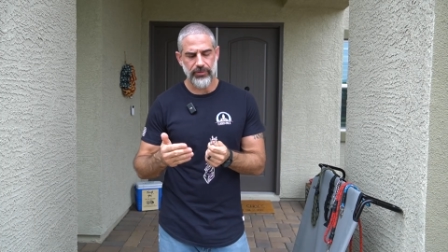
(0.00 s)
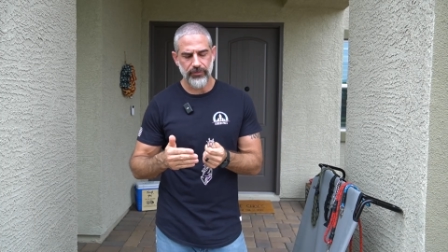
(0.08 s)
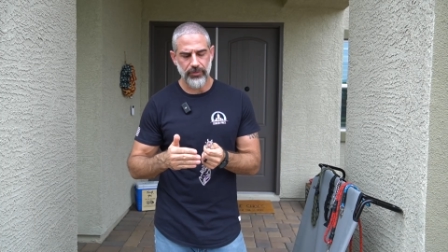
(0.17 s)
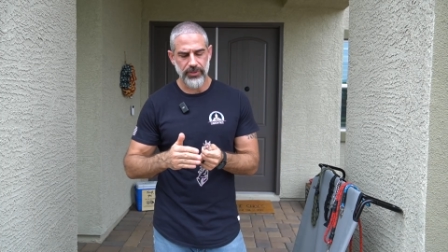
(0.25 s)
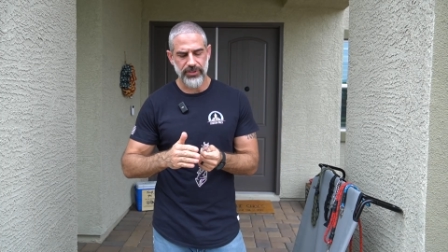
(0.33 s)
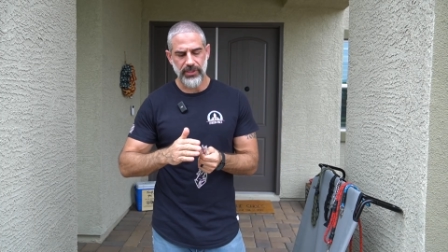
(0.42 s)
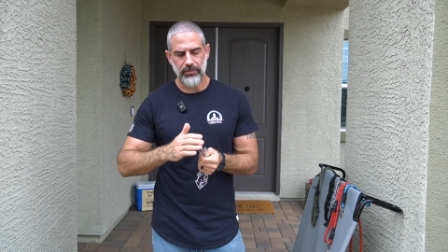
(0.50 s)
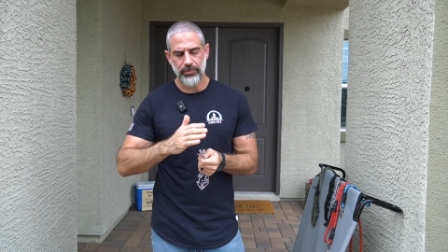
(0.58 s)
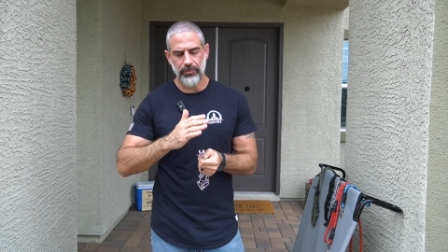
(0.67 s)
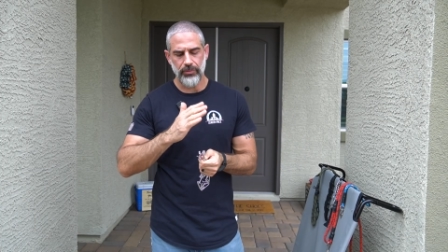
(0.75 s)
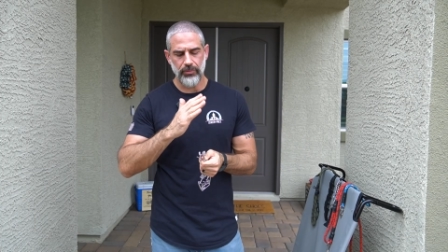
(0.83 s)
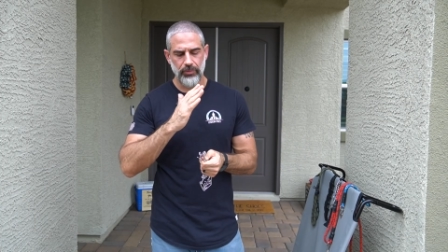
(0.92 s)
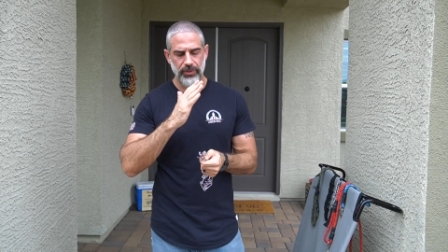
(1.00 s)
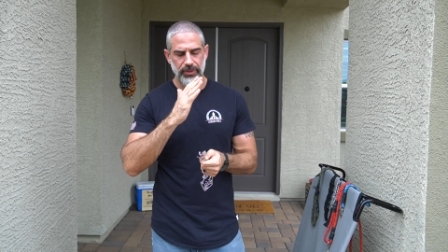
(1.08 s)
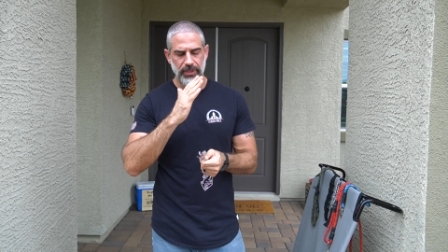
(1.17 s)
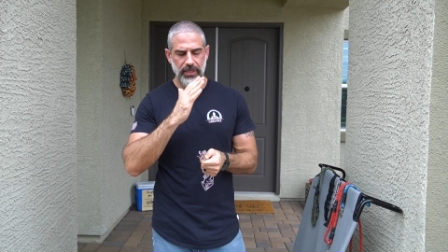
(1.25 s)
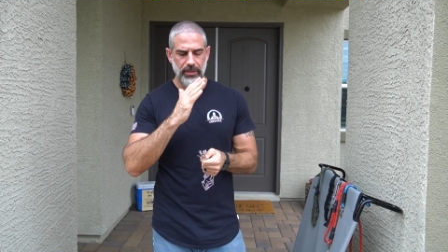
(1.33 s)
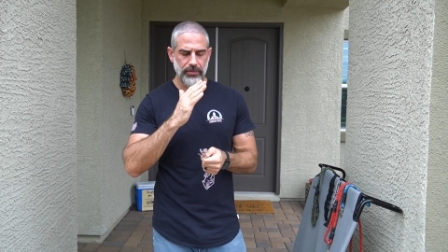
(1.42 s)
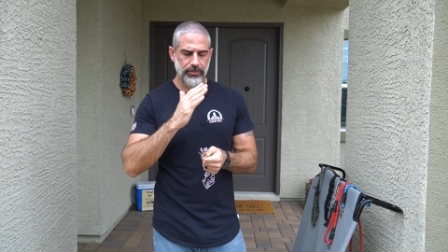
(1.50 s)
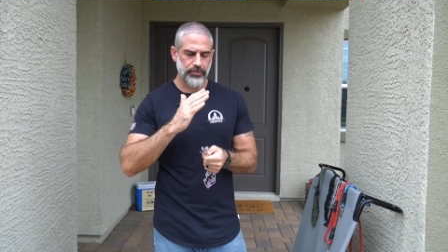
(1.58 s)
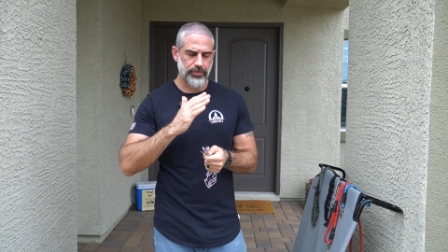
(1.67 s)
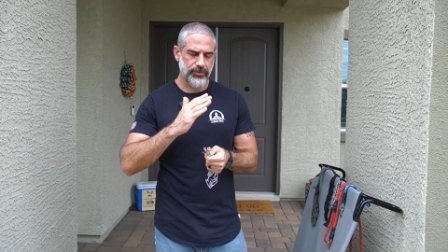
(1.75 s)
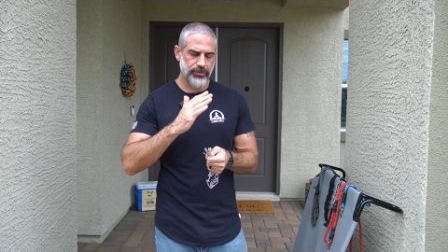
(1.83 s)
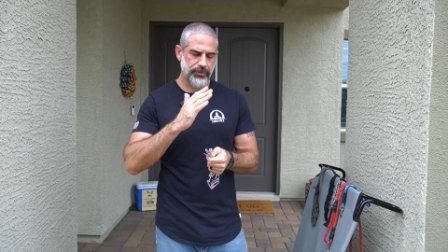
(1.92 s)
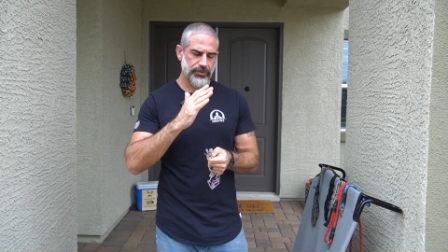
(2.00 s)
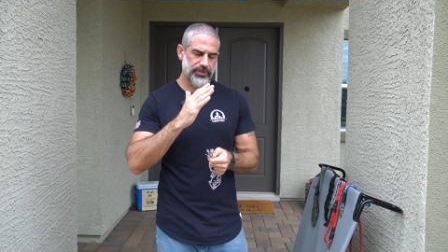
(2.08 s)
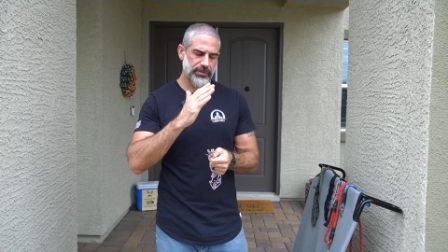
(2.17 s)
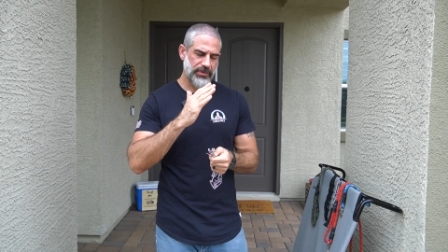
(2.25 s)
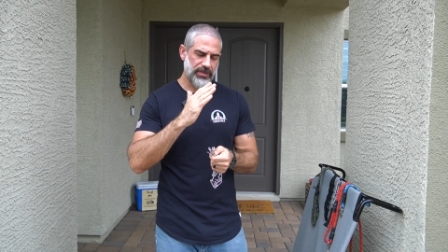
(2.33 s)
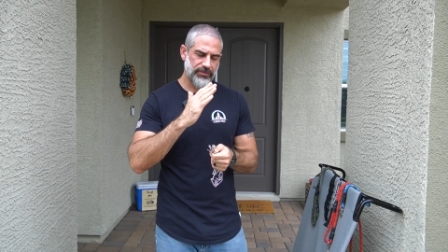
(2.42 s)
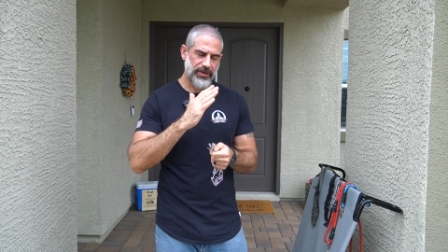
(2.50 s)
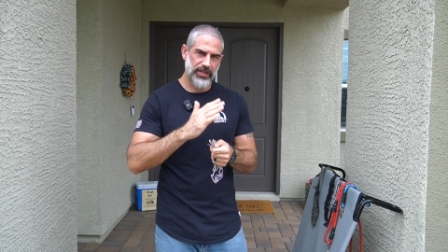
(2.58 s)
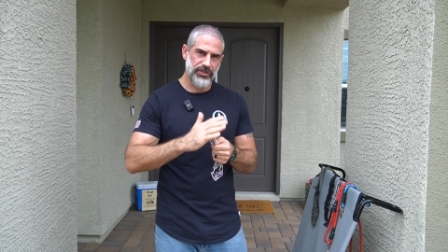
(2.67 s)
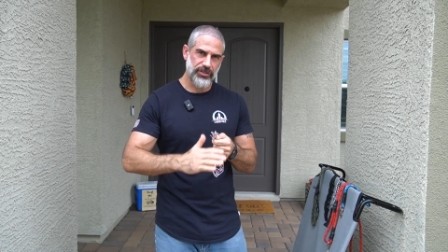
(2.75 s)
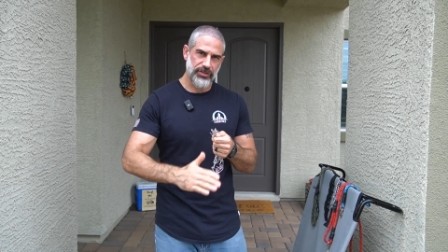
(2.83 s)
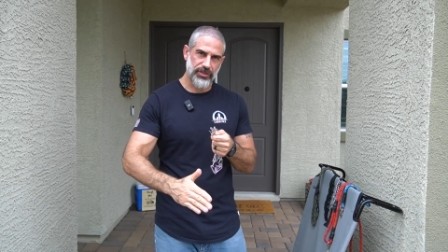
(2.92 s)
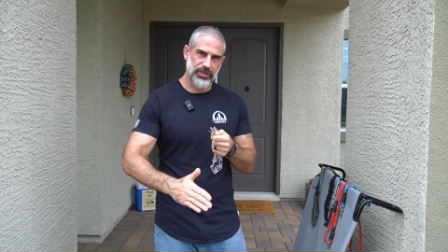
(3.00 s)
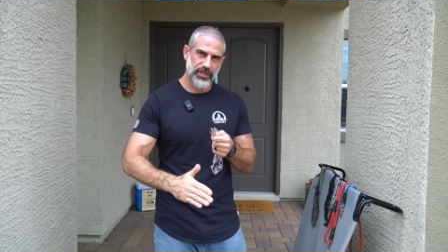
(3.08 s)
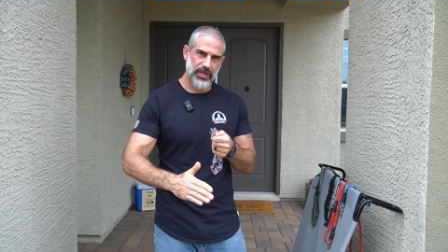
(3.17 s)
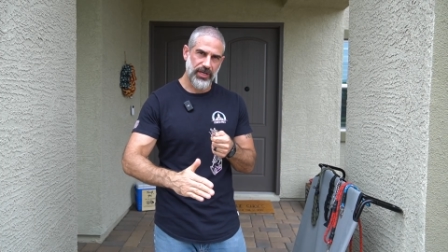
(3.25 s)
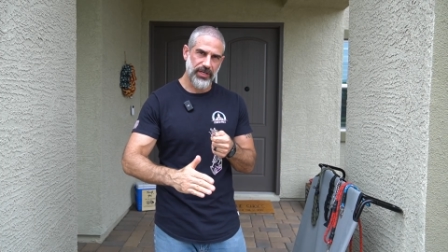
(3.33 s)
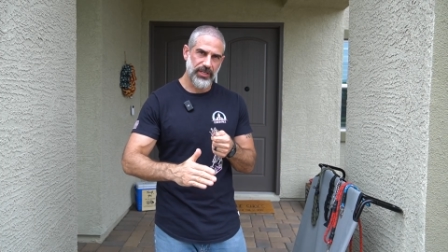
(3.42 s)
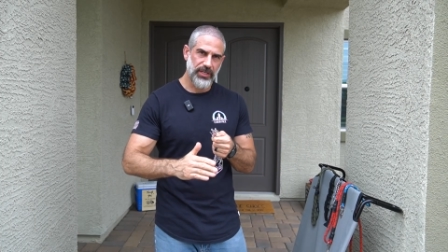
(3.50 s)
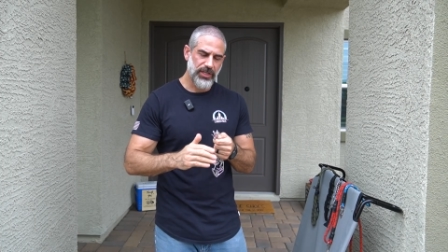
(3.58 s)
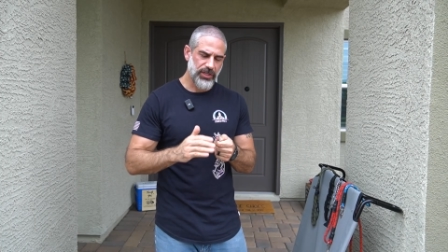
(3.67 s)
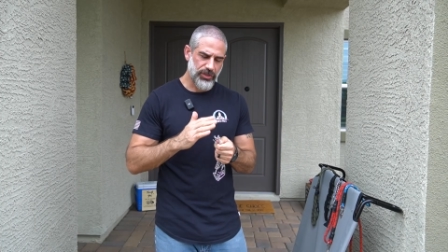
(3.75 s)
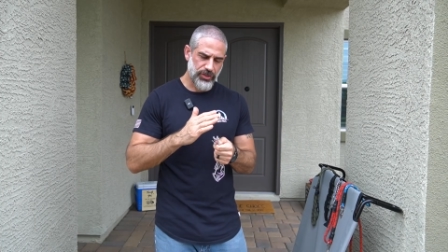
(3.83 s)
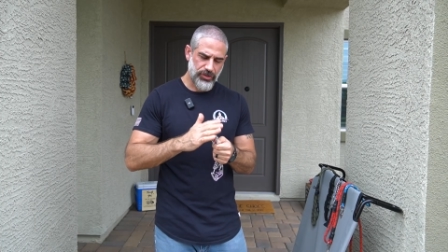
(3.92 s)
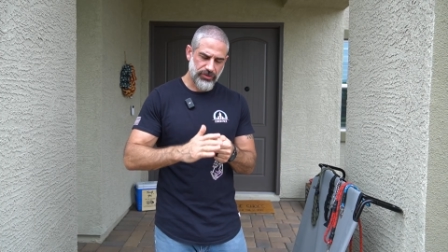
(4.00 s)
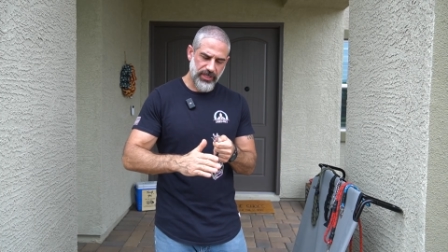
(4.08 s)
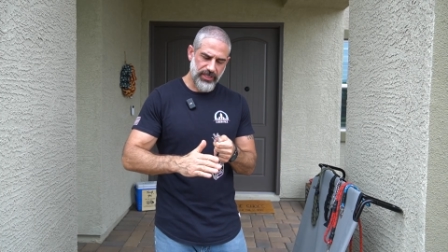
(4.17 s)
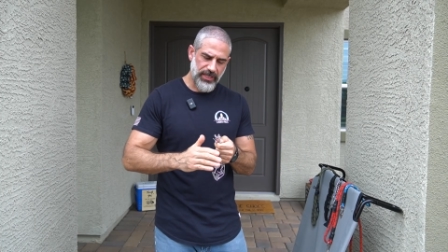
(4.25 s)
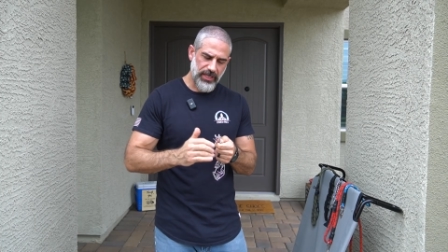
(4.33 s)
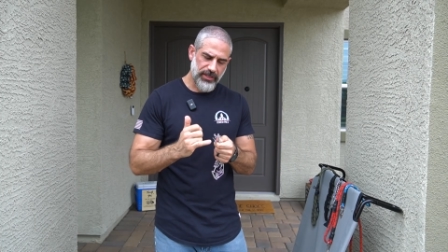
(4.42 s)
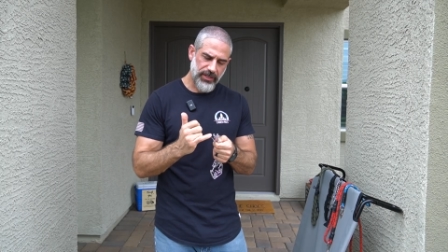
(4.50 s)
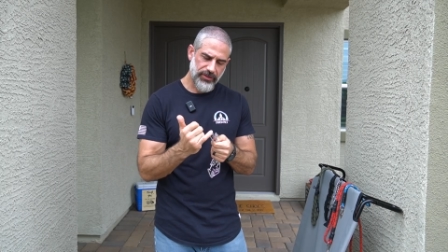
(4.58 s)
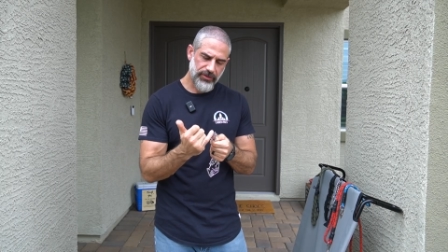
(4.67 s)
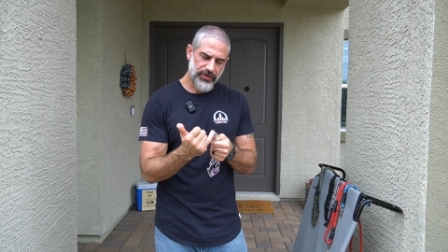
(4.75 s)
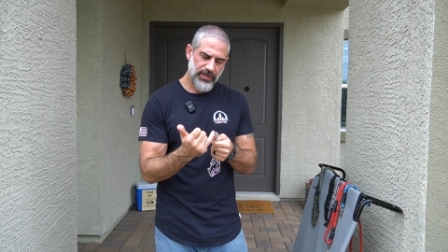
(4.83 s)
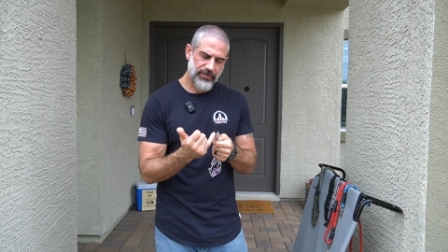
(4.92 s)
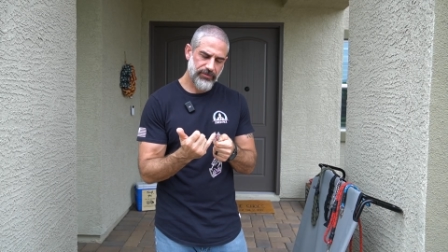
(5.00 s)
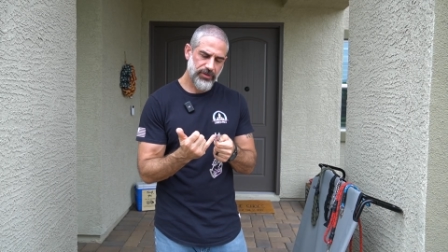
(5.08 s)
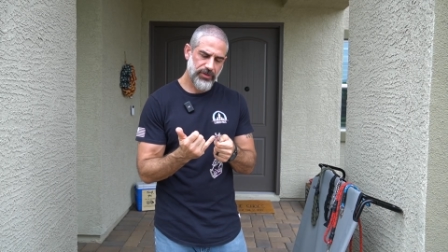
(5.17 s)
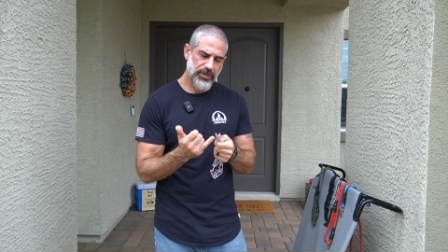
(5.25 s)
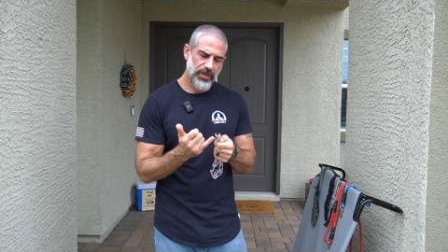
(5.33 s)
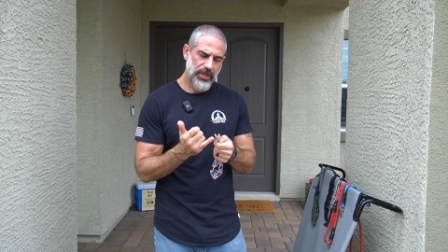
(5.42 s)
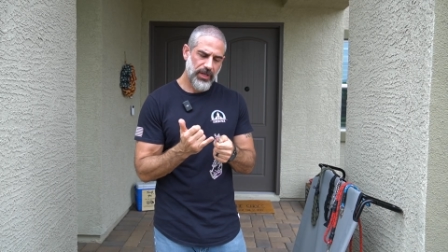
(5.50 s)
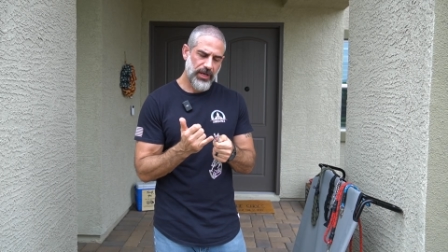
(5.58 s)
for example, when they are produced and manufactured, they're cut straight down and they're never